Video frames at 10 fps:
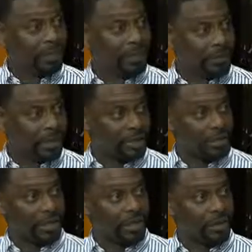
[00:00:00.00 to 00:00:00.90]

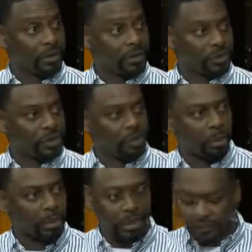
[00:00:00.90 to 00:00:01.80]
assessment here in the
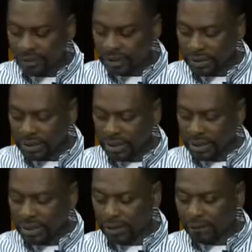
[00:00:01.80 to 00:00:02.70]
spring of
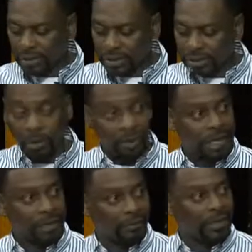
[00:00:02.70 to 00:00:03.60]
this year or
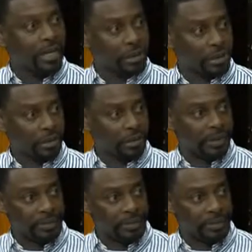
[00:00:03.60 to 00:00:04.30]
next year, correct?